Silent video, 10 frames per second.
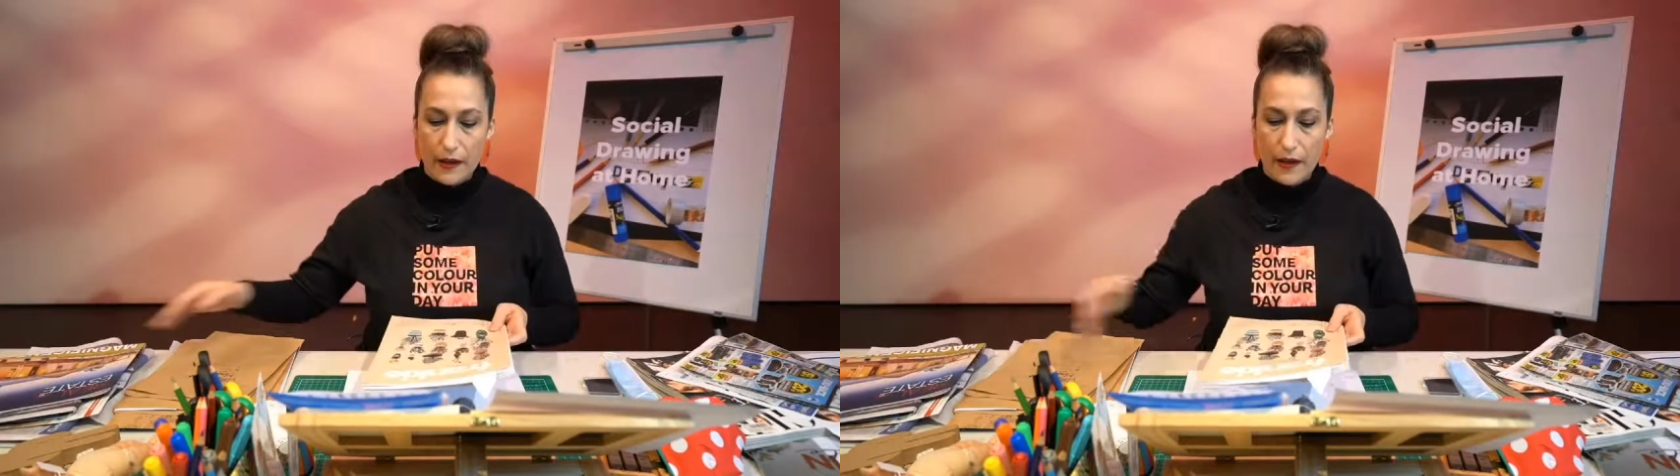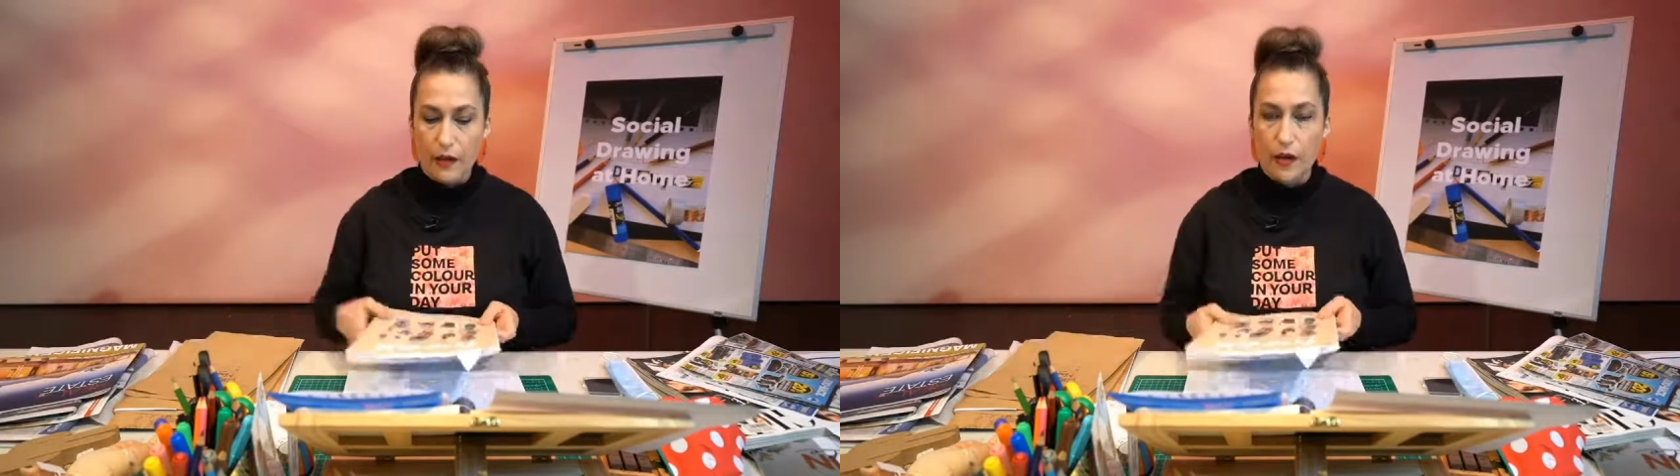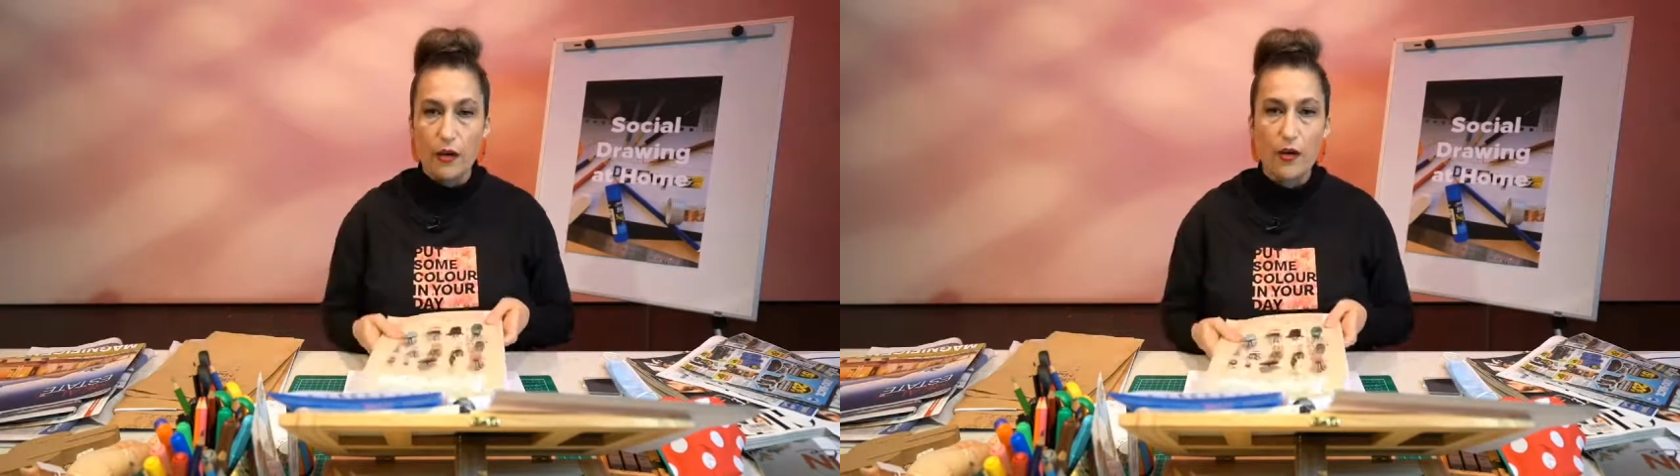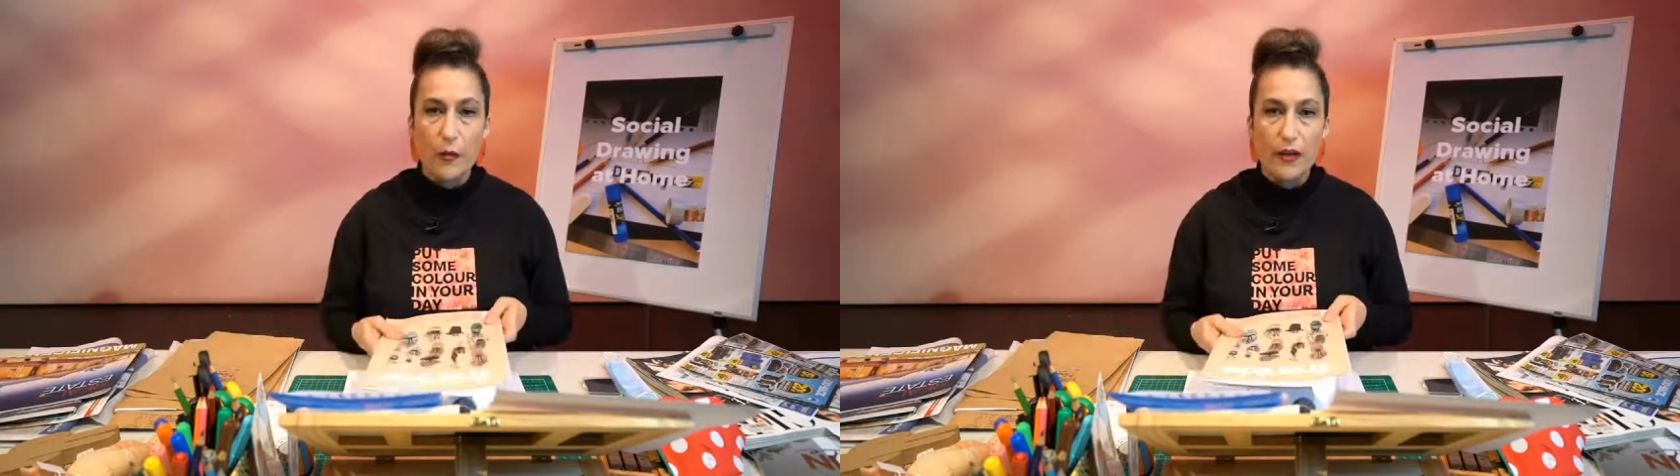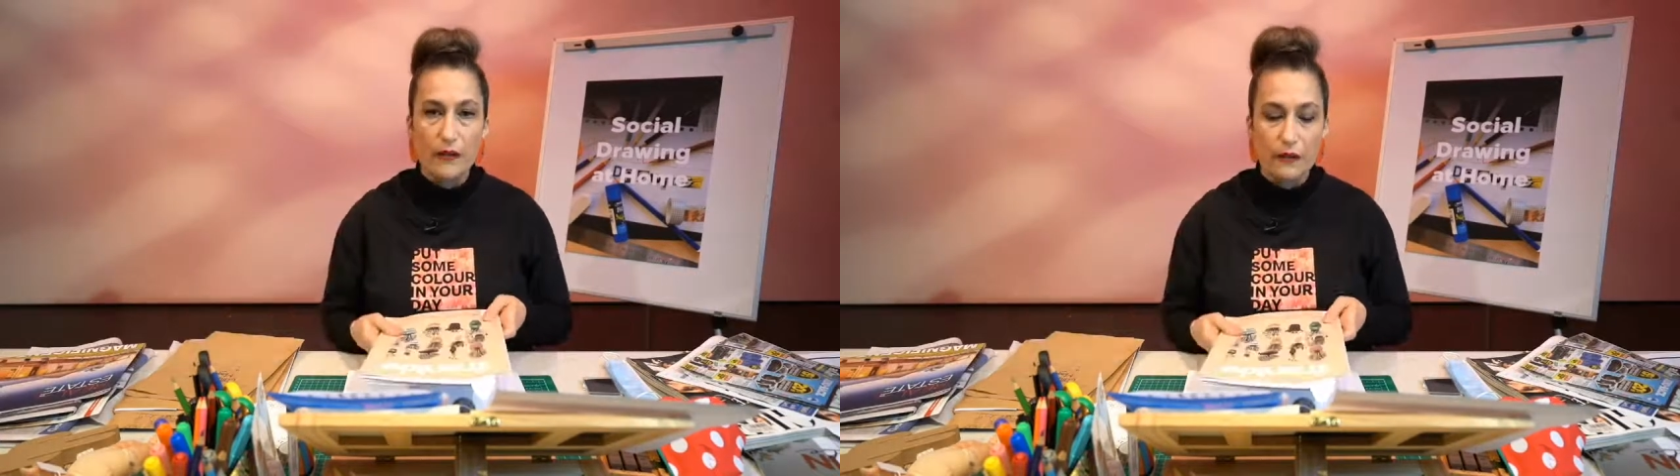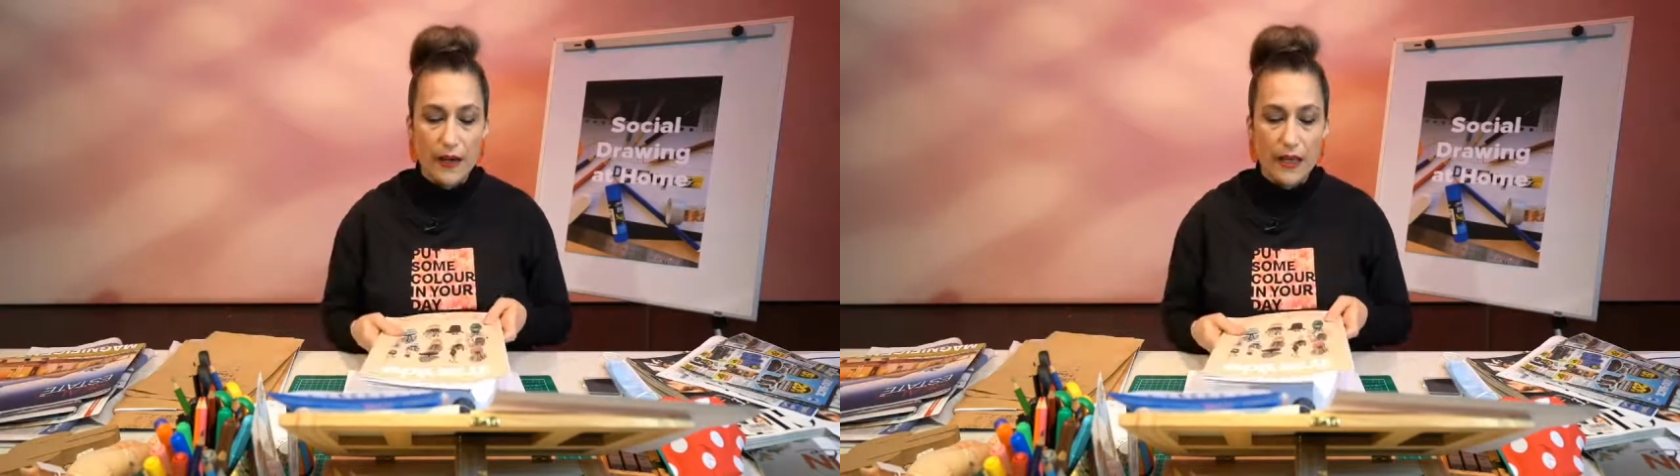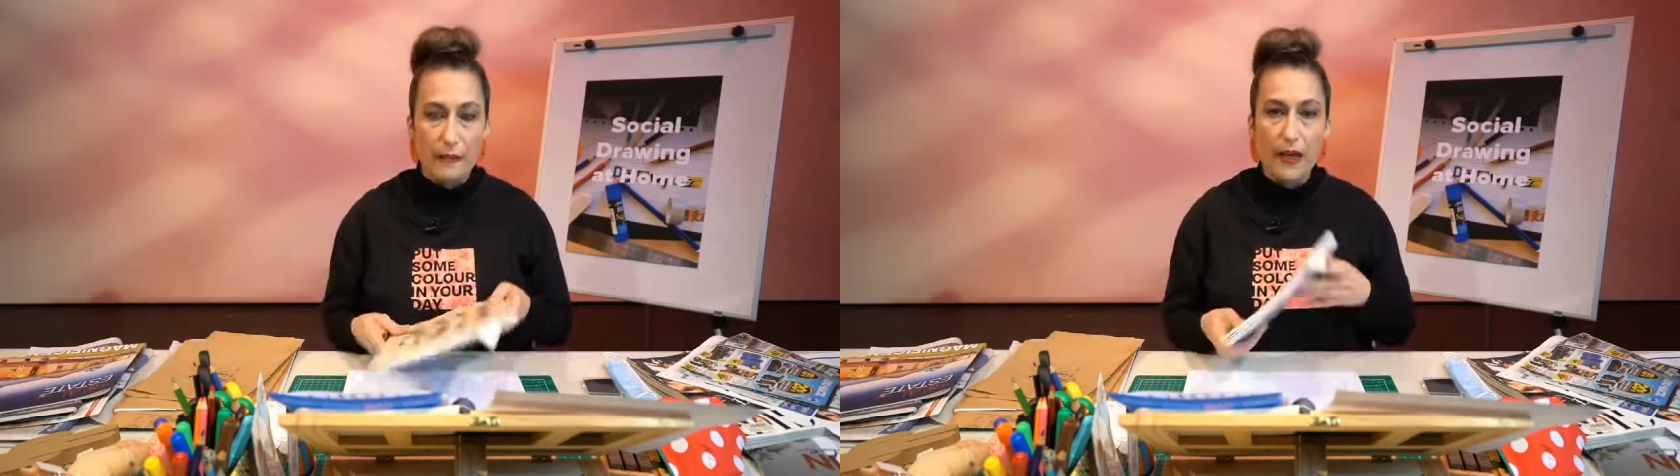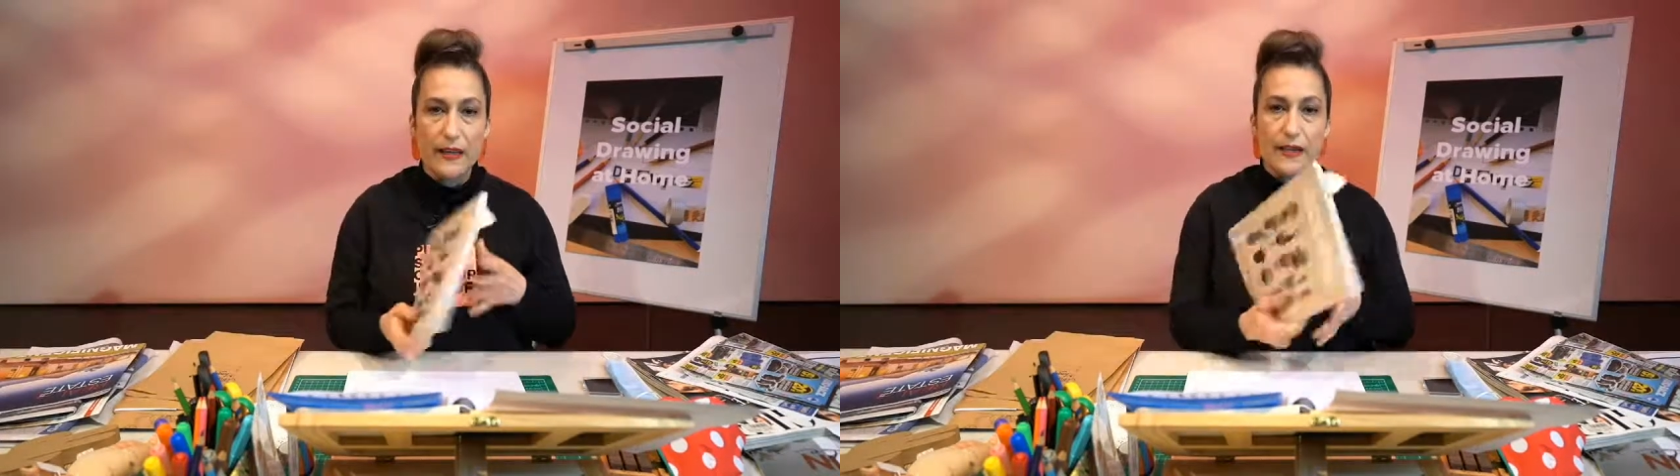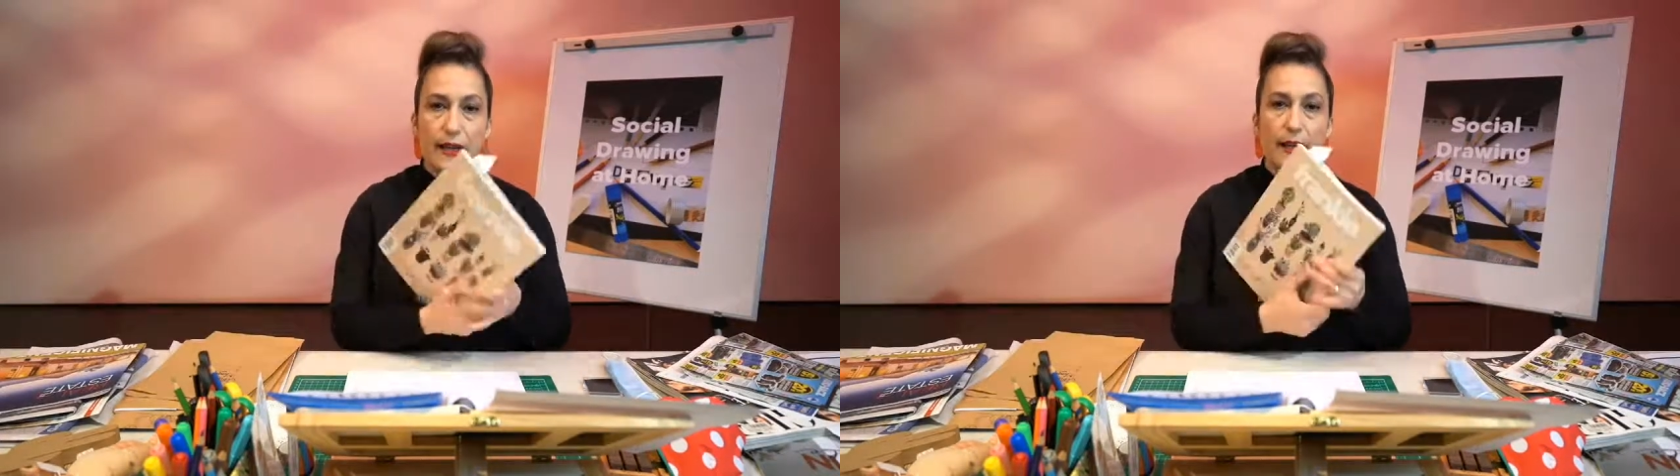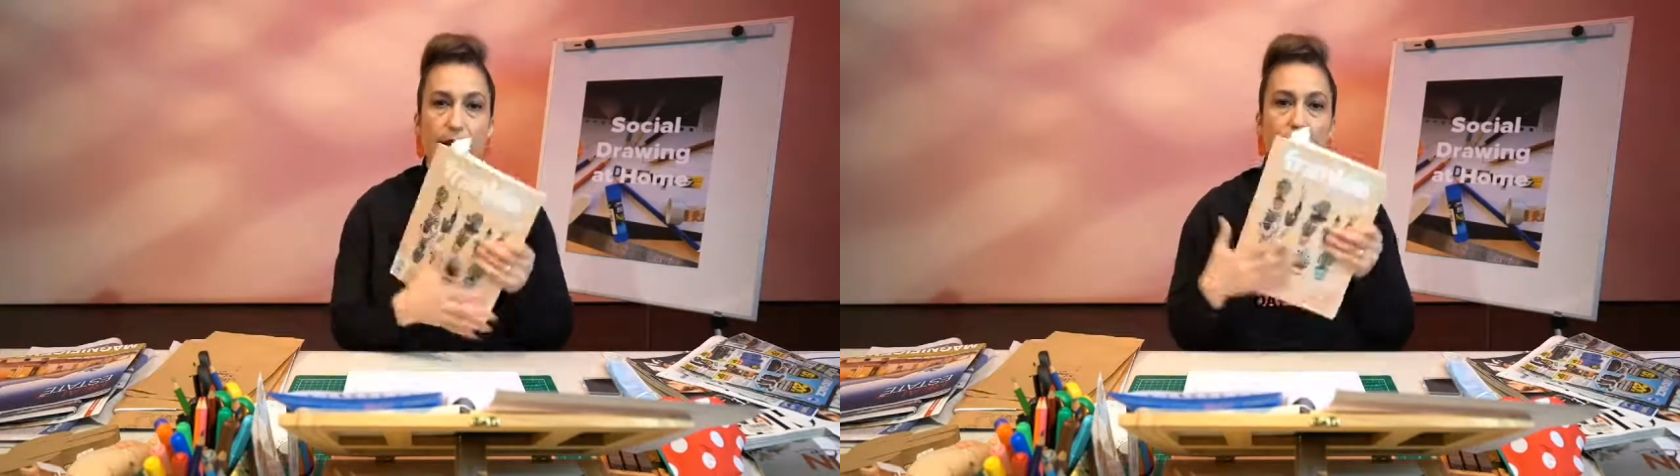I've got an old copy of Frankie
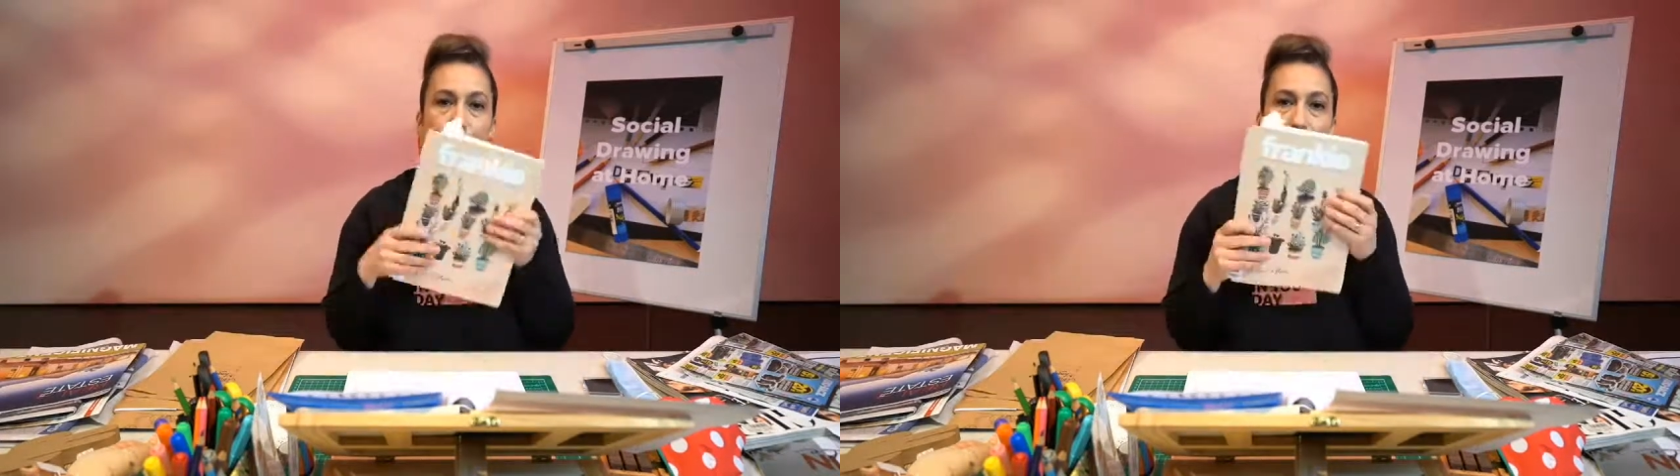magazine